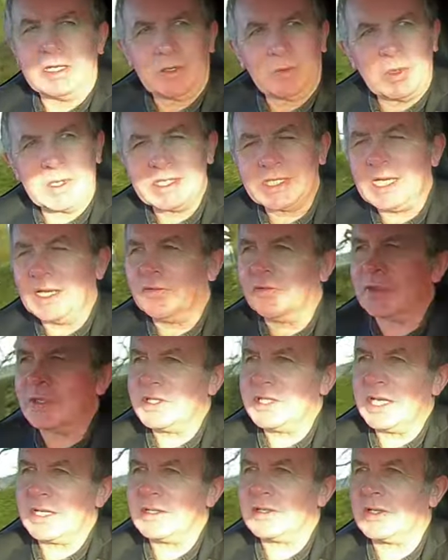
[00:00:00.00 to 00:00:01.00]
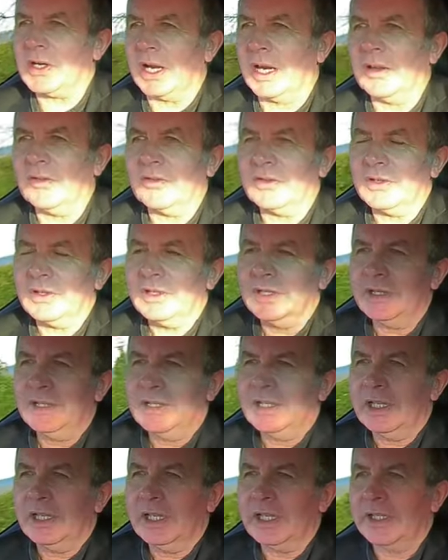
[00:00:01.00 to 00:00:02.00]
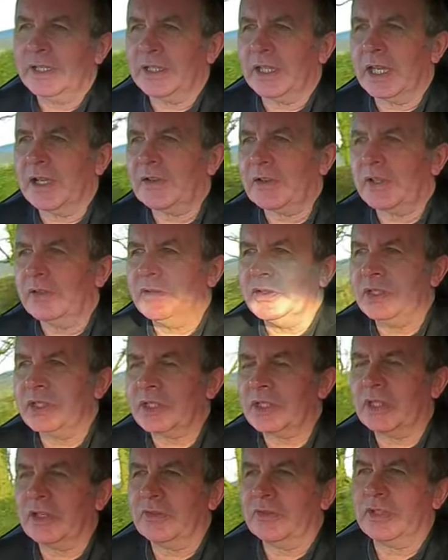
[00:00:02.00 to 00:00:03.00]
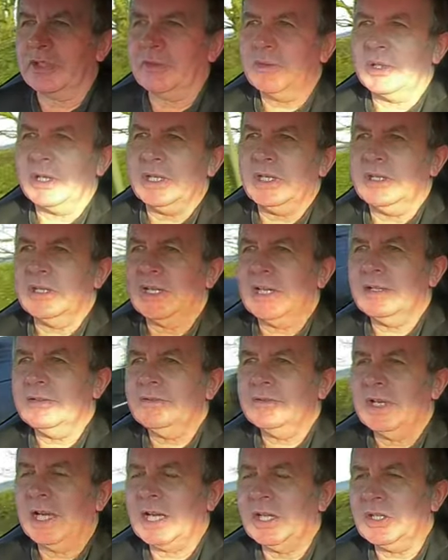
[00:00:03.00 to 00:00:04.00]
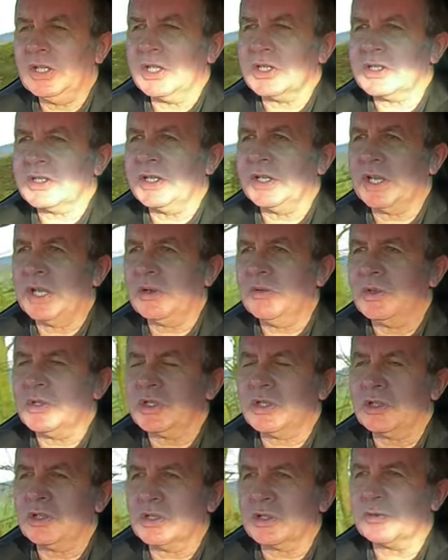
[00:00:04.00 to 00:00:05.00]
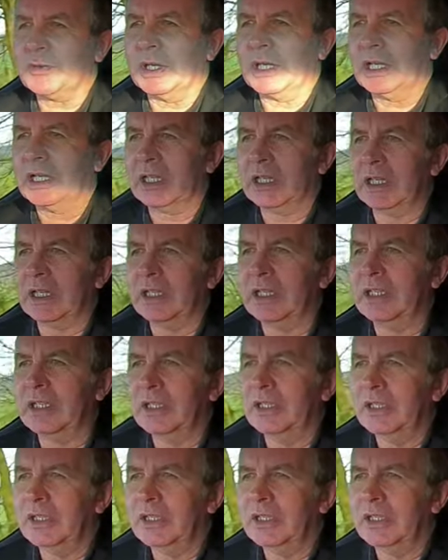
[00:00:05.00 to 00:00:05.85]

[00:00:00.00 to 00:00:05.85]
went out for a test drive in a Land Rover Discovery we had yesterday, which had just been cleaned,